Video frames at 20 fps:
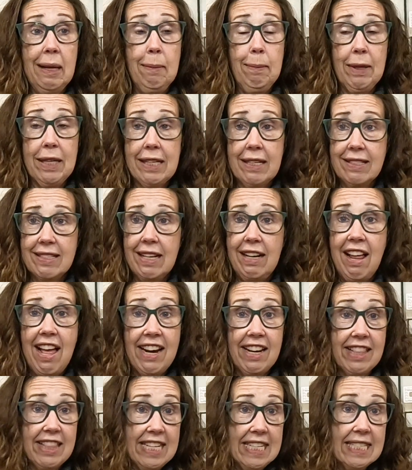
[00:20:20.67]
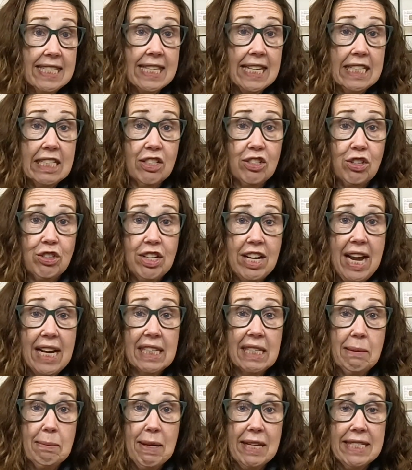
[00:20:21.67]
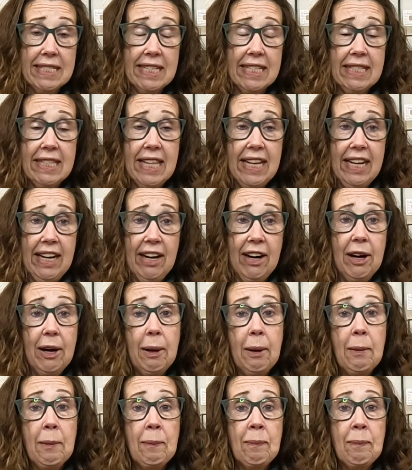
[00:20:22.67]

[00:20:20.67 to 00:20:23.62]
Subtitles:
because a lot of these things are documented there.